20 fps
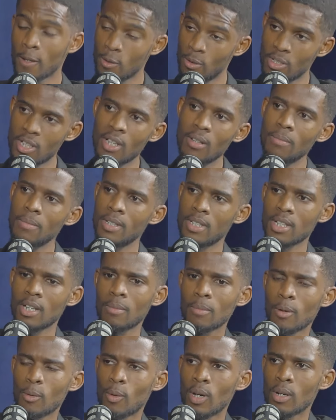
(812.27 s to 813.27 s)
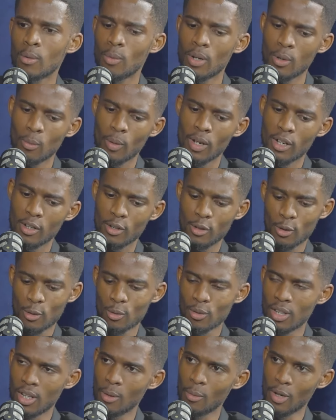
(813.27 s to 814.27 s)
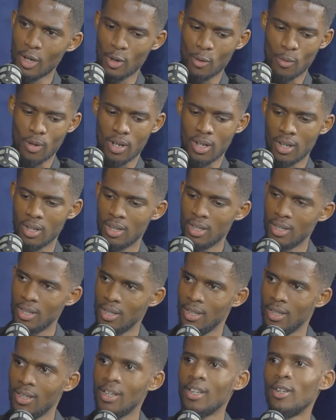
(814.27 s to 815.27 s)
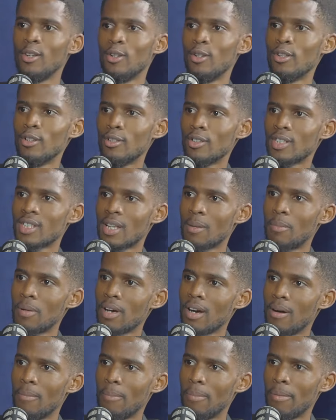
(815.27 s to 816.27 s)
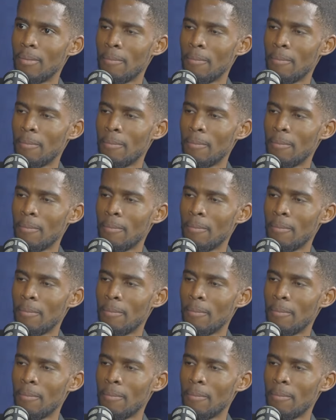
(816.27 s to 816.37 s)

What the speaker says: So tell me what went through there when you were, stepping up.